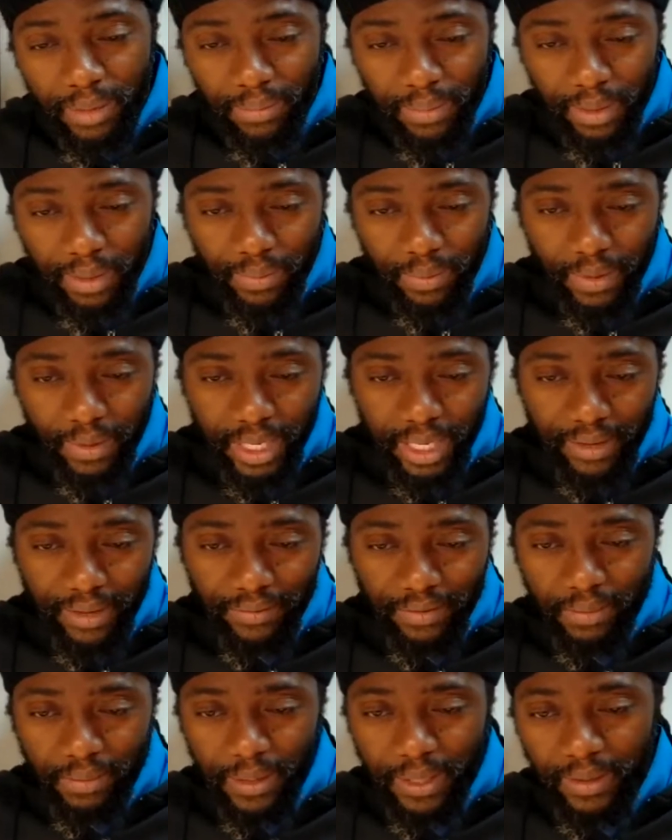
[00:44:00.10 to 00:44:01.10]
by people who come
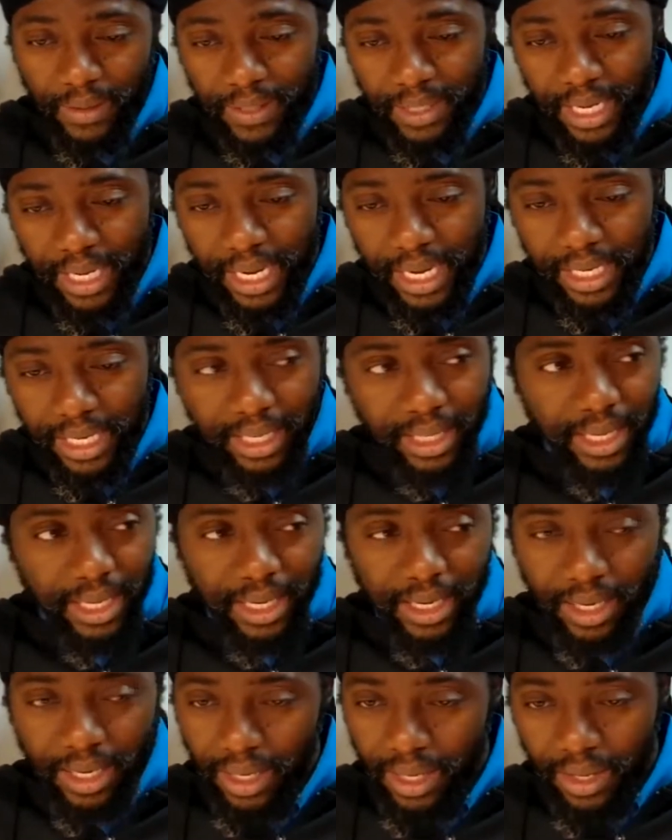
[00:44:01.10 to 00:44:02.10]
from outside. And
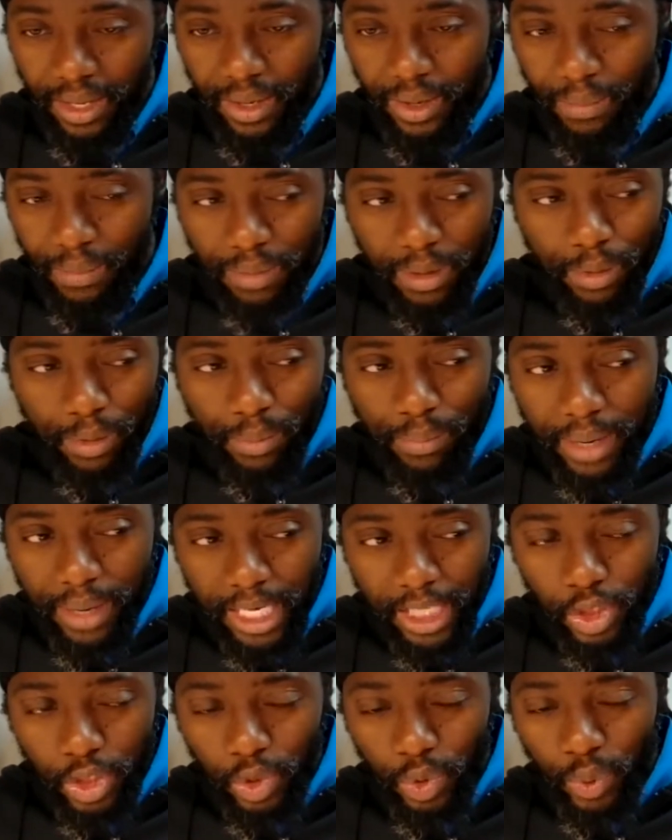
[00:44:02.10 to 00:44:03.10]
then people
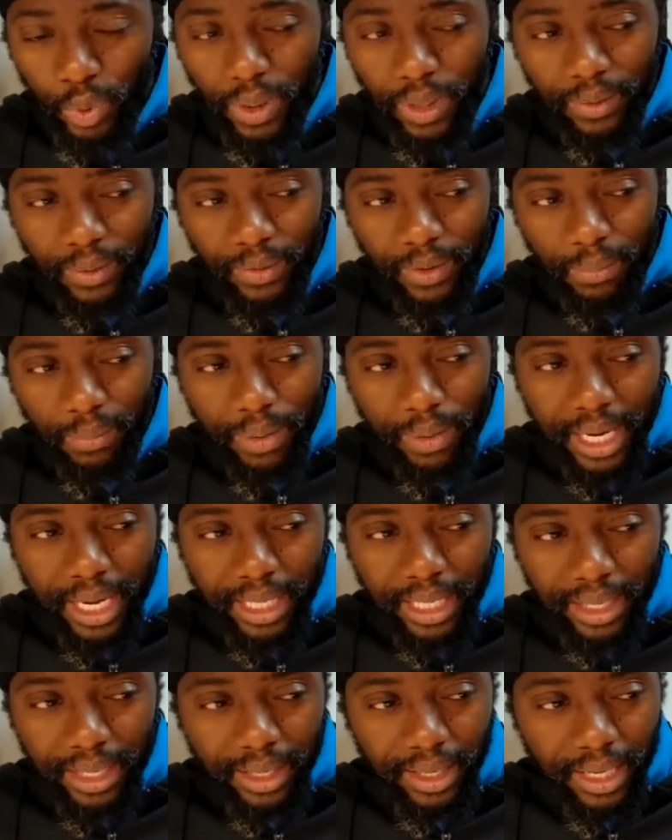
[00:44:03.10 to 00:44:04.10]
buy jewelry,
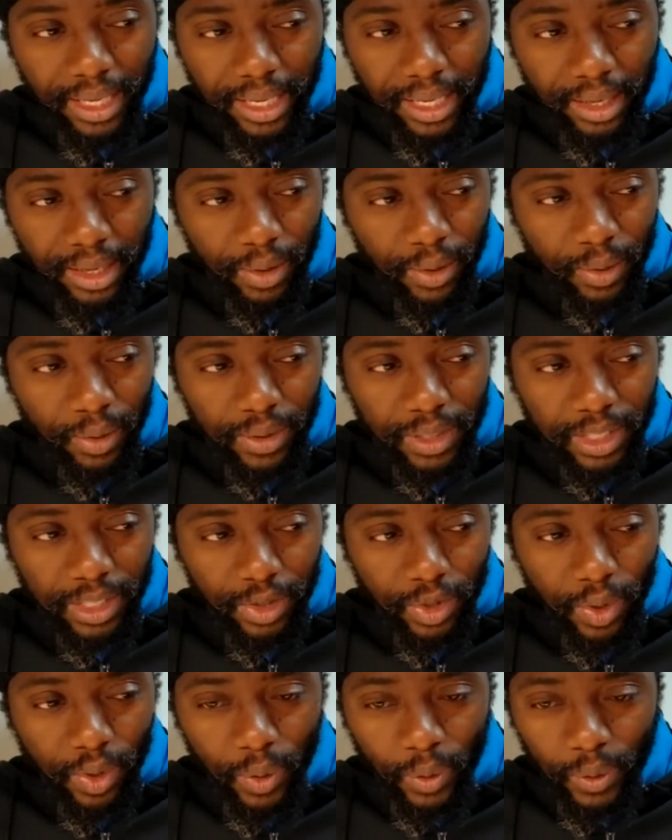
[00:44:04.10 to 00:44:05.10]
buying all this
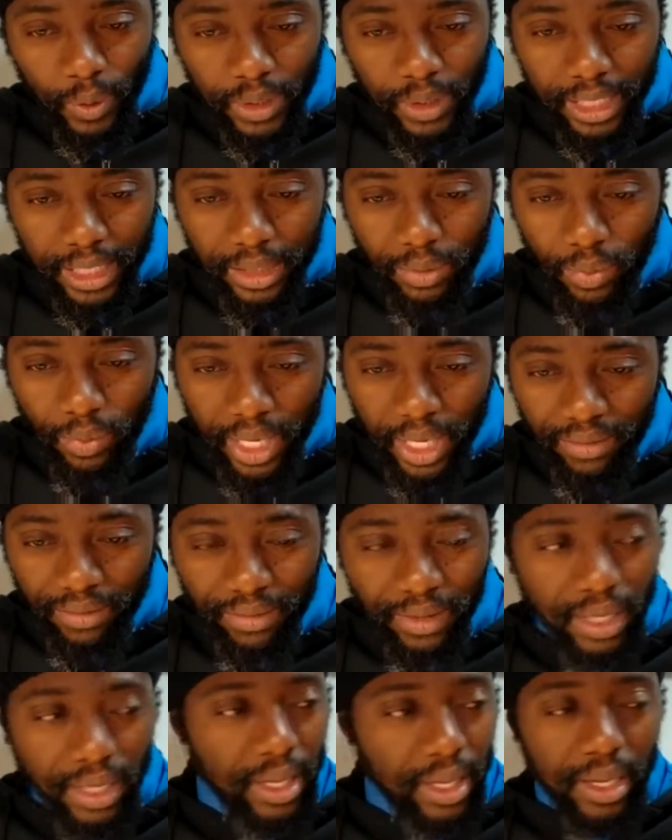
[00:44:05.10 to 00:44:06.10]
gold and
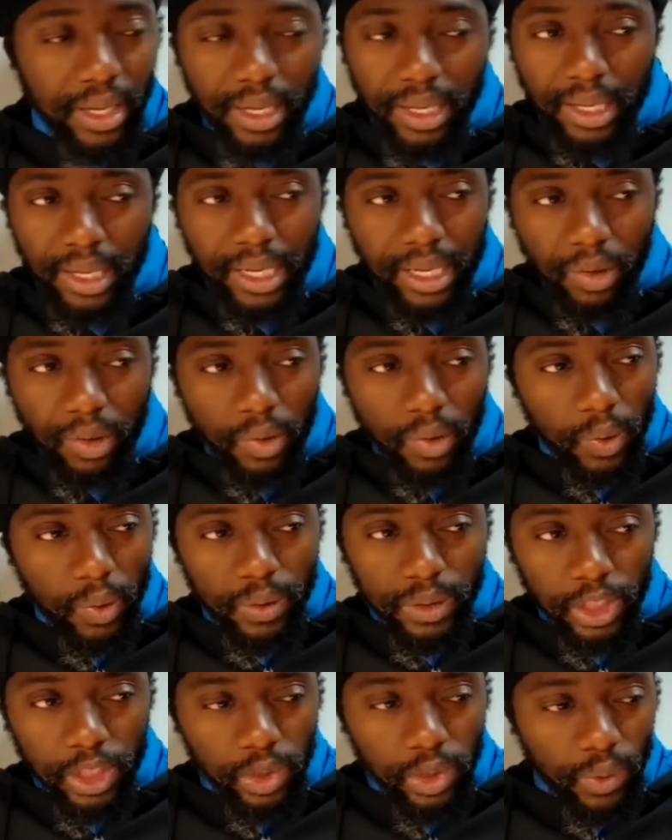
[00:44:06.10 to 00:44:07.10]
whatever,
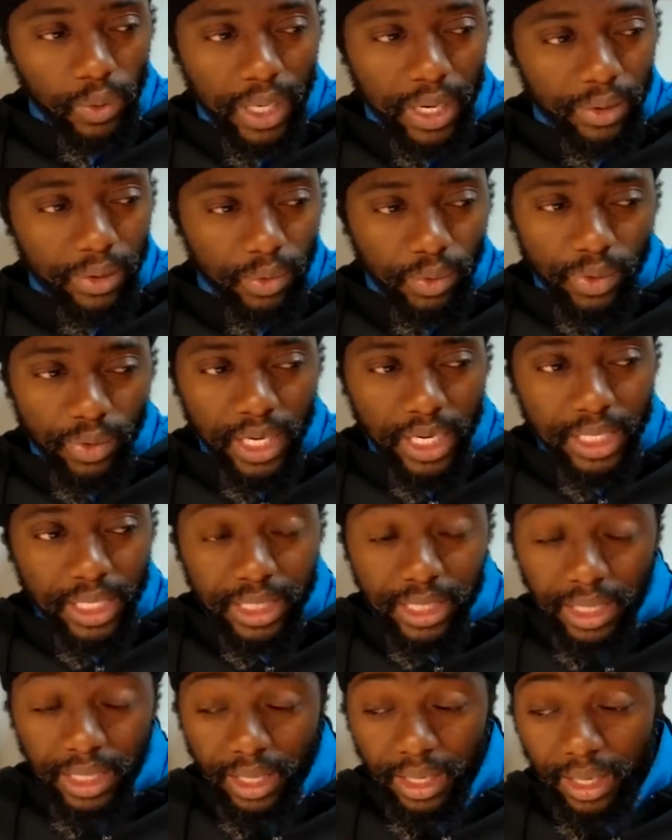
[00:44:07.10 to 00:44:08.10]
gold jewelry
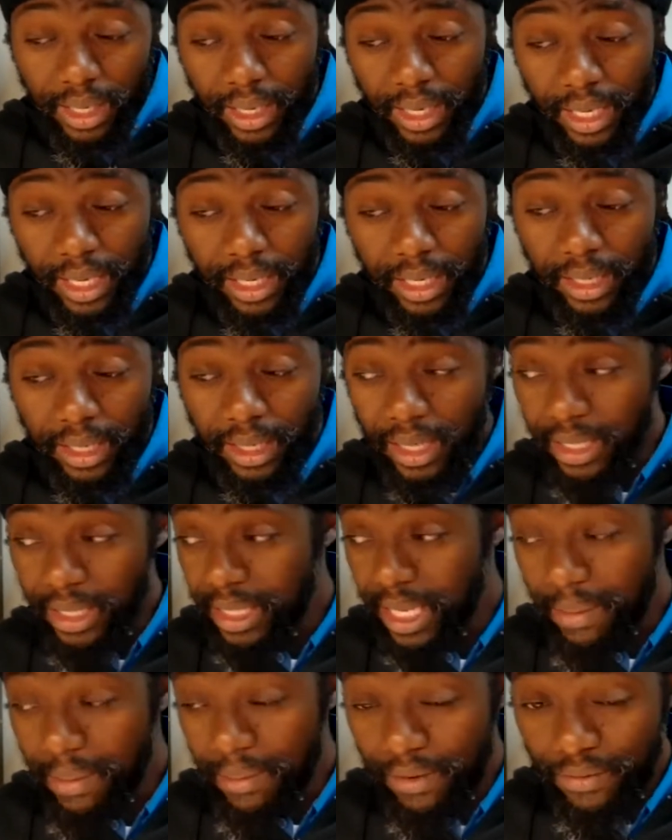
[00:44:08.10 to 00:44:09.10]
rings. And that's
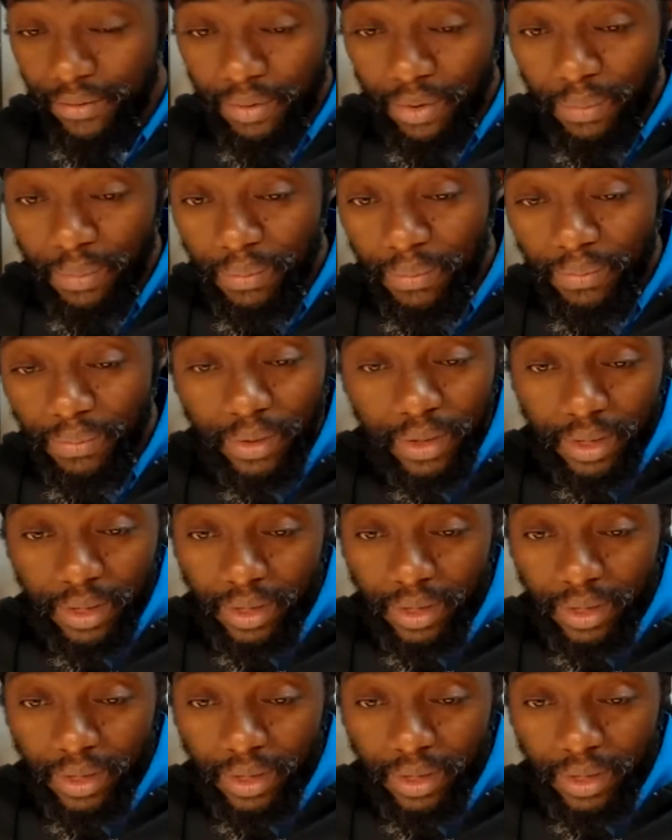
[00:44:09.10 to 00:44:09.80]
coming from,